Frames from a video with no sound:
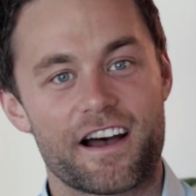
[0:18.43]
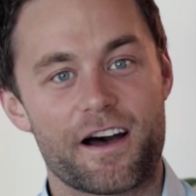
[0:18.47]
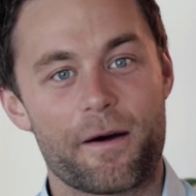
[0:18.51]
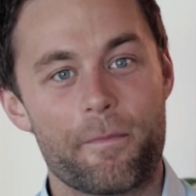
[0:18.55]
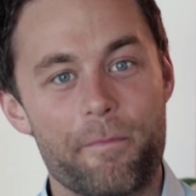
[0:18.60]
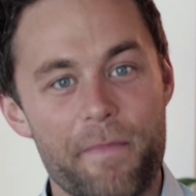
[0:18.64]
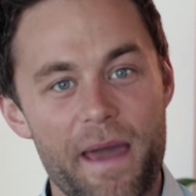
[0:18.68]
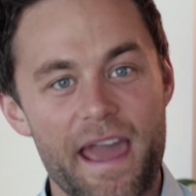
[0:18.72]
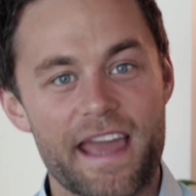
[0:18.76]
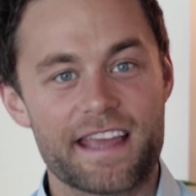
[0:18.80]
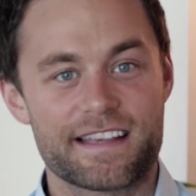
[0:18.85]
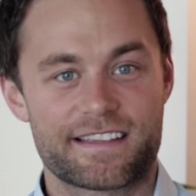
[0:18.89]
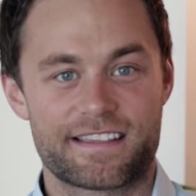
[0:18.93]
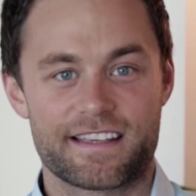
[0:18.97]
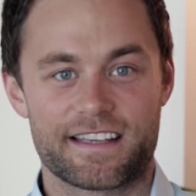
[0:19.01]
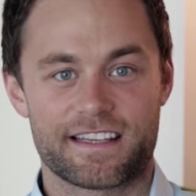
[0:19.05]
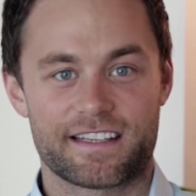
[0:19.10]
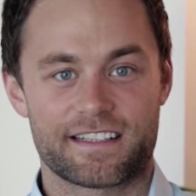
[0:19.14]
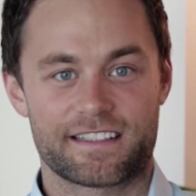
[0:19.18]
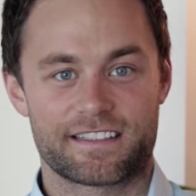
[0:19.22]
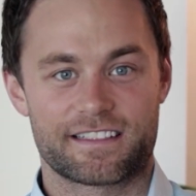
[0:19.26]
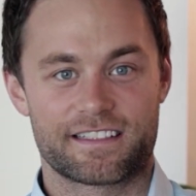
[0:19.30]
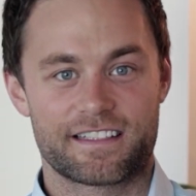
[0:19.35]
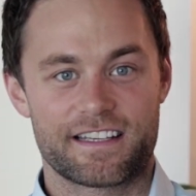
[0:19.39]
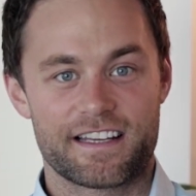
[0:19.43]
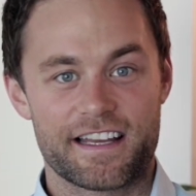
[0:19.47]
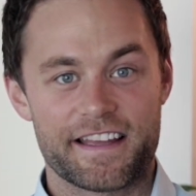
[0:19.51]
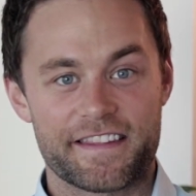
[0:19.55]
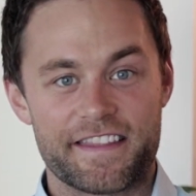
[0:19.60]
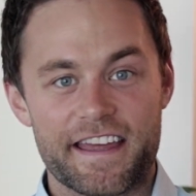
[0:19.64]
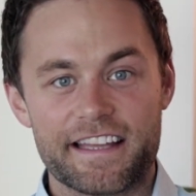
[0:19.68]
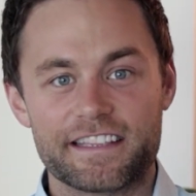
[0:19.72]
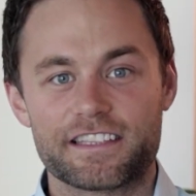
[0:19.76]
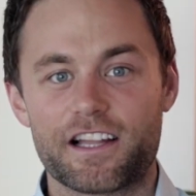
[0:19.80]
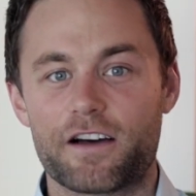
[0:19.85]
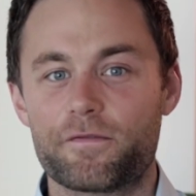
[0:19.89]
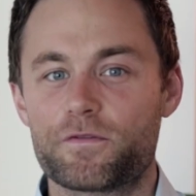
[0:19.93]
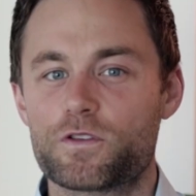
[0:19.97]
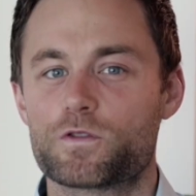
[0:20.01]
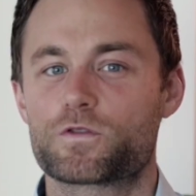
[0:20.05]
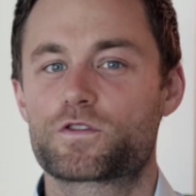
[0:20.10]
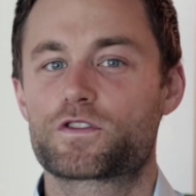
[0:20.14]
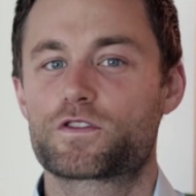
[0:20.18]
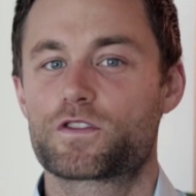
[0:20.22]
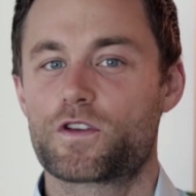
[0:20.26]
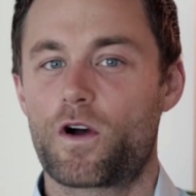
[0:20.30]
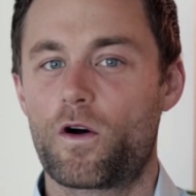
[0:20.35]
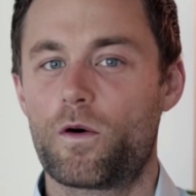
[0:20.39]
Amazing. They love you
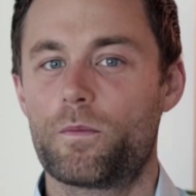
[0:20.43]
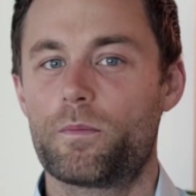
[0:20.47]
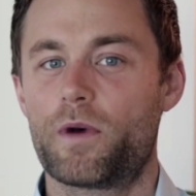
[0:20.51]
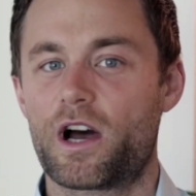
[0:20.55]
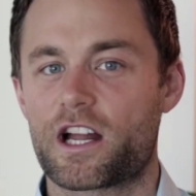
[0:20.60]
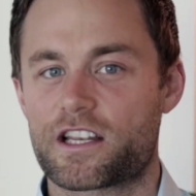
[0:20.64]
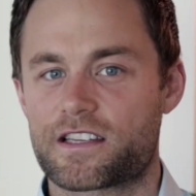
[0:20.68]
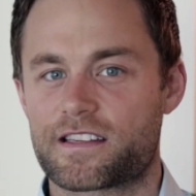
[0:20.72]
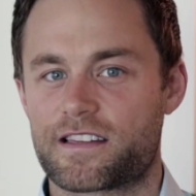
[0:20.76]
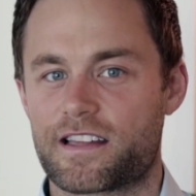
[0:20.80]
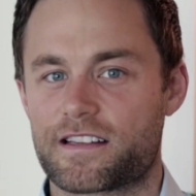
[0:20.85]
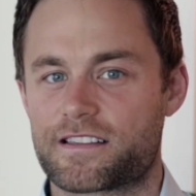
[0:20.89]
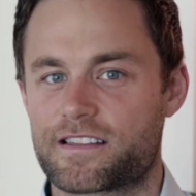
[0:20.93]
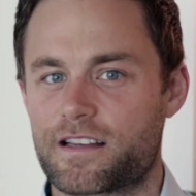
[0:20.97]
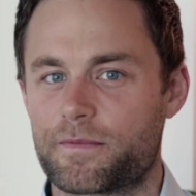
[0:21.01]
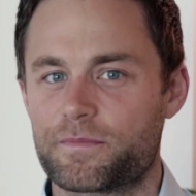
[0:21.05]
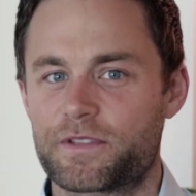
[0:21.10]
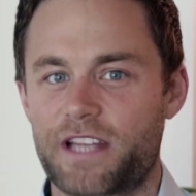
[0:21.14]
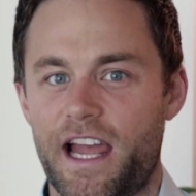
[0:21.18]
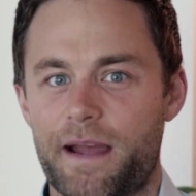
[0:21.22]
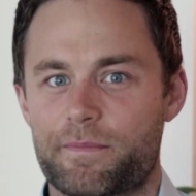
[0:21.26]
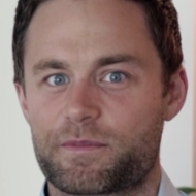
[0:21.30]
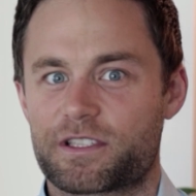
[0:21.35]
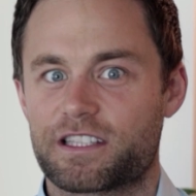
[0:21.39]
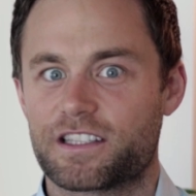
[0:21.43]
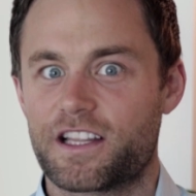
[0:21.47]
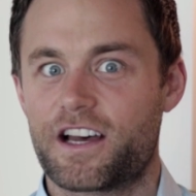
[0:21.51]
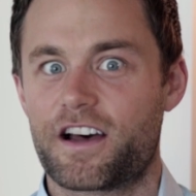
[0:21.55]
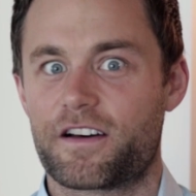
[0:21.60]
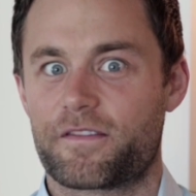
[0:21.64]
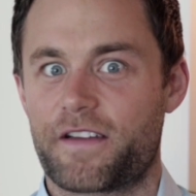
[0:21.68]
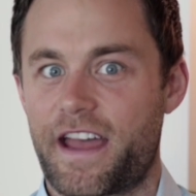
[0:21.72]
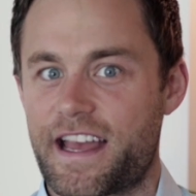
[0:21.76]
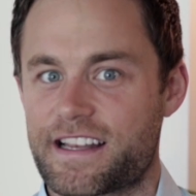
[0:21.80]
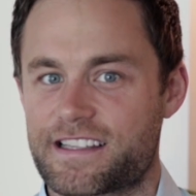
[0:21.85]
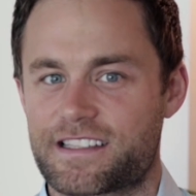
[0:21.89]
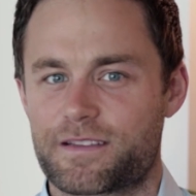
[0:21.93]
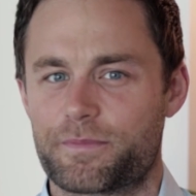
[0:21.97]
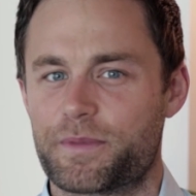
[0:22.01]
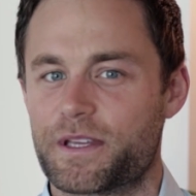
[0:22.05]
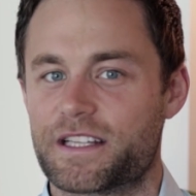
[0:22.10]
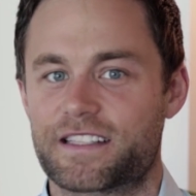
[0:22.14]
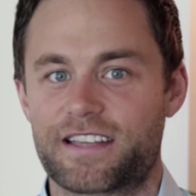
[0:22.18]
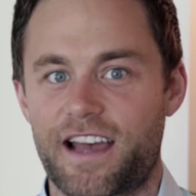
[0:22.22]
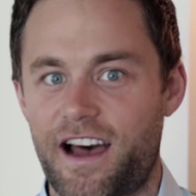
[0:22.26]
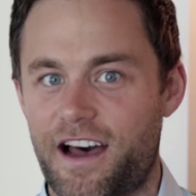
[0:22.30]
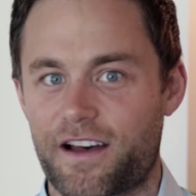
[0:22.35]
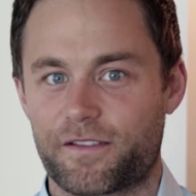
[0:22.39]
so much that sometimes love has to be
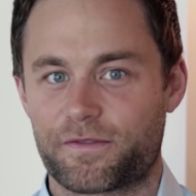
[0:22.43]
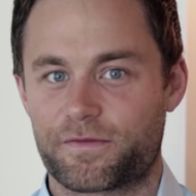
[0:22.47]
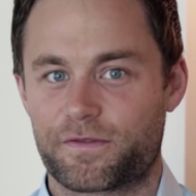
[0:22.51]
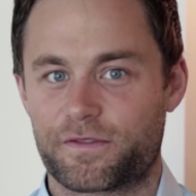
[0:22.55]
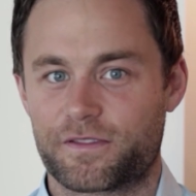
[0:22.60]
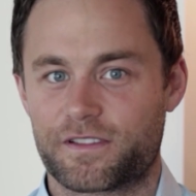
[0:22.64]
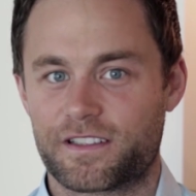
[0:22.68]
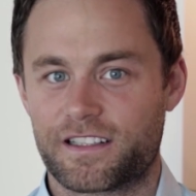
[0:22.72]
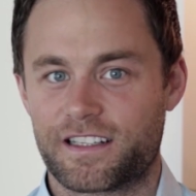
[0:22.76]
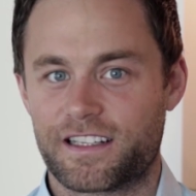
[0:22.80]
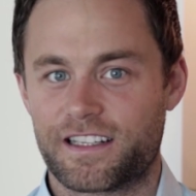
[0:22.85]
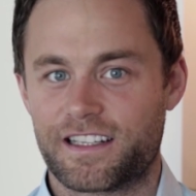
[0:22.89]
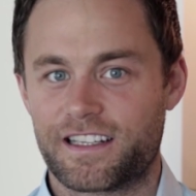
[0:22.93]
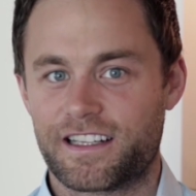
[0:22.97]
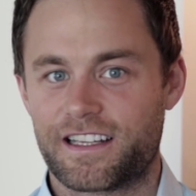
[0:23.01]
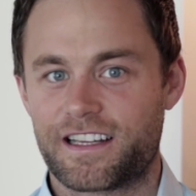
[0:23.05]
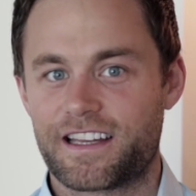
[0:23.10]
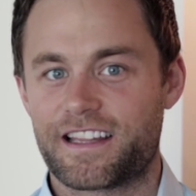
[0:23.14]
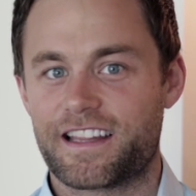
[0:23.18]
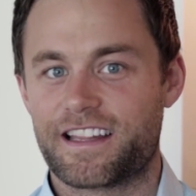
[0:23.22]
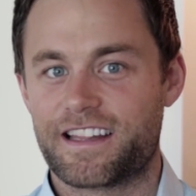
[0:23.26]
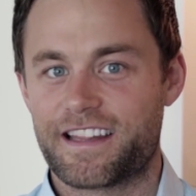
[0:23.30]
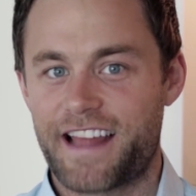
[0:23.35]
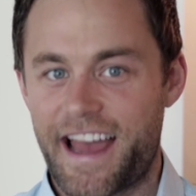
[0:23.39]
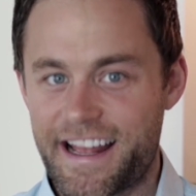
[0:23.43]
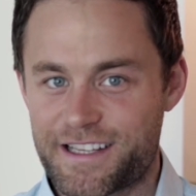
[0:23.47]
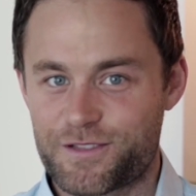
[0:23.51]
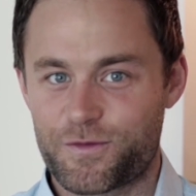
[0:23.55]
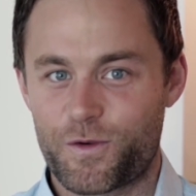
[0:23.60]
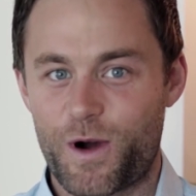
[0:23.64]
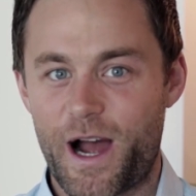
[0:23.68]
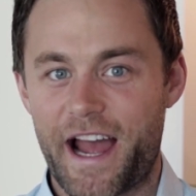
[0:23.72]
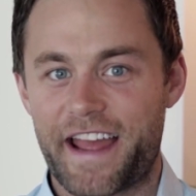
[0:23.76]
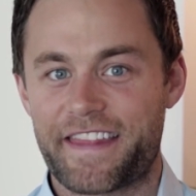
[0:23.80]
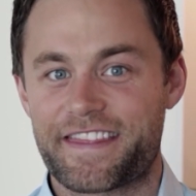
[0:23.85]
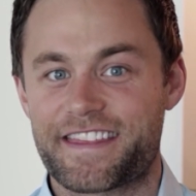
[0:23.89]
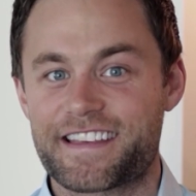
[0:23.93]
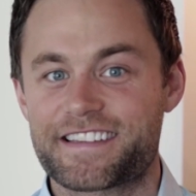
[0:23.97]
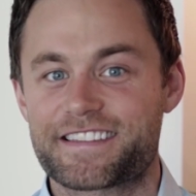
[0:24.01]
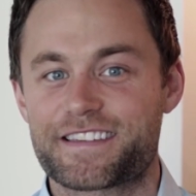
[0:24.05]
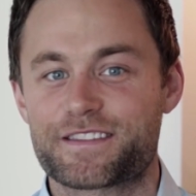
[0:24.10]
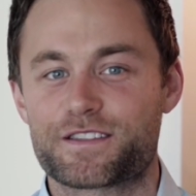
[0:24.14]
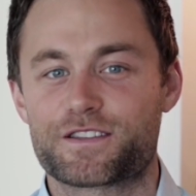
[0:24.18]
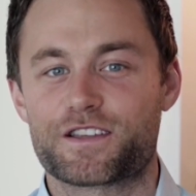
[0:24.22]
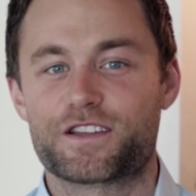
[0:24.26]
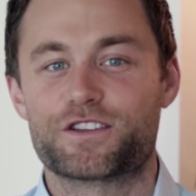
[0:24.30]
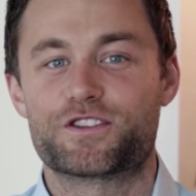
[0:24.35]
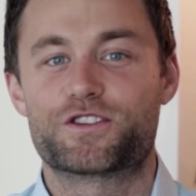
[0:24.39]
tough. And that's why this
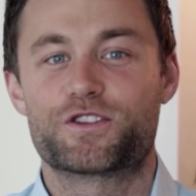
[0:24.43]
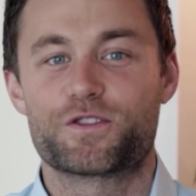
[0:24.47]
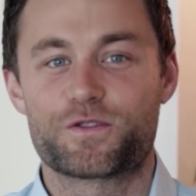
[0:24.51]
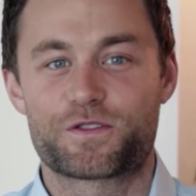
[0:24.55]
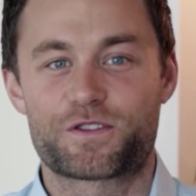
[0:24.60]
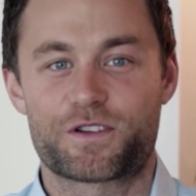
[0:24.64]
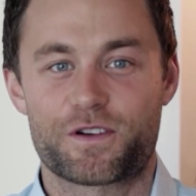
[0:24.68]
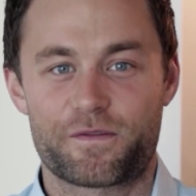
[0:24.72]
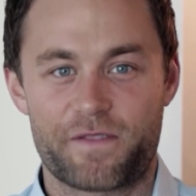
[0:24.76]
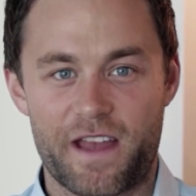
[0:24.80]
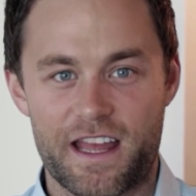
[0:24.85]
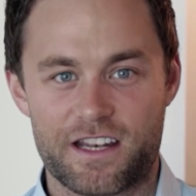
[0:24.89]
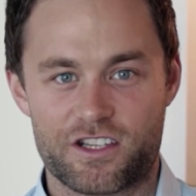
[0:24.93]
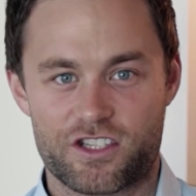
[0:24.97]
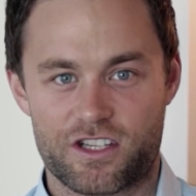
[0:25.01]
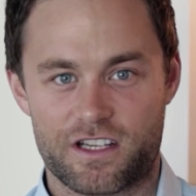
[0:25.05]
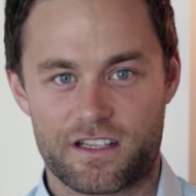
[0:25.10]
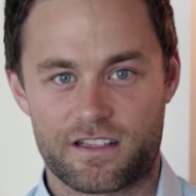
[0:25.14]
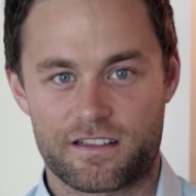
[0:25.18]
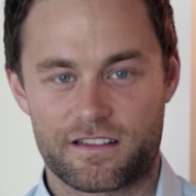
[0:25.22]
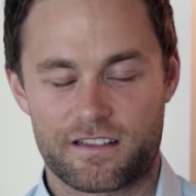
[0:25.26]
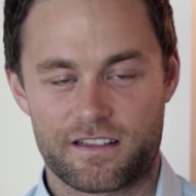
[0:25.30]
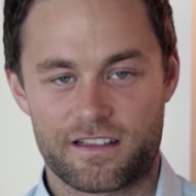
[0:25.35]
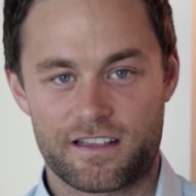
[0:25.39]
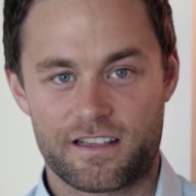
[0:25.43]
is a Juicervention.